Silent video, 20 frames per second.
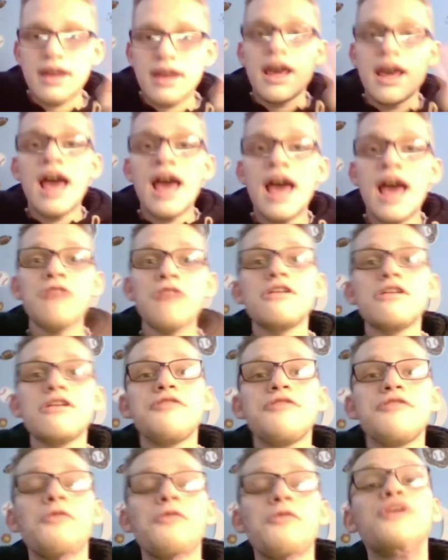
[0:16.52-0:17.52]
Hello
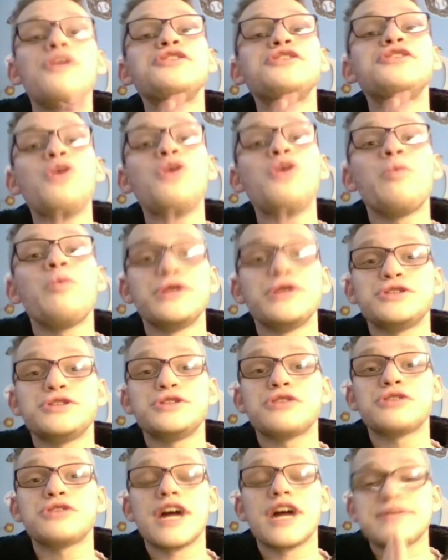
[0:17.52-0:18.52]
everyone, your boy
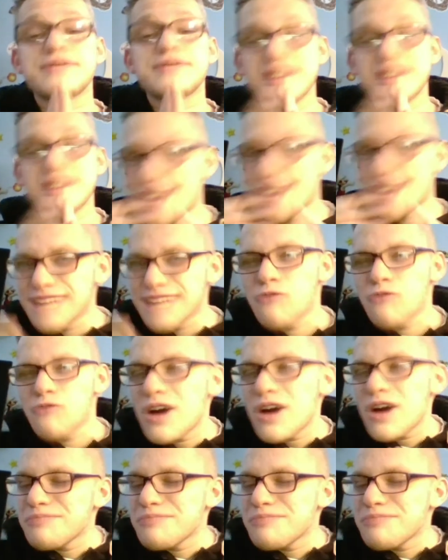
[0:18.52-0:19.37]
DylCraftZ here, and welcome